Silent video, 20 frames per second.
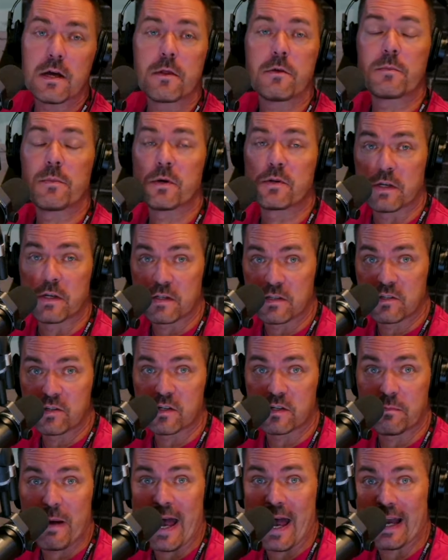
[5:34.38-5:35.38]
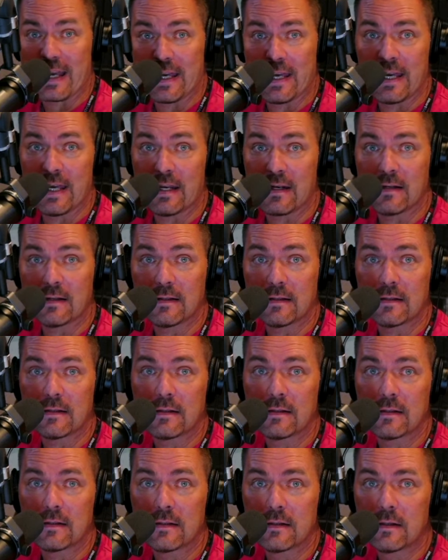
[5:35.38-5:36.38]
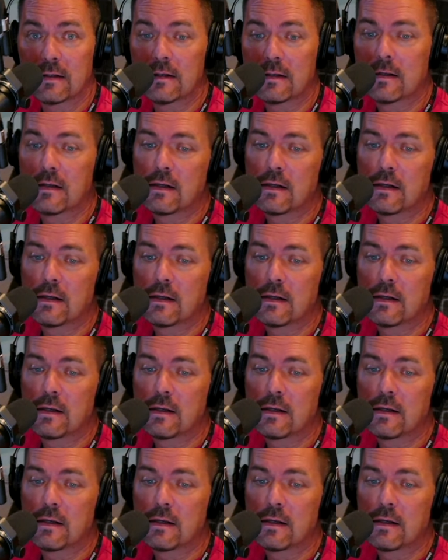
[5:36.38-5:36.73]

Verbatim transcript: other person is just back in. After one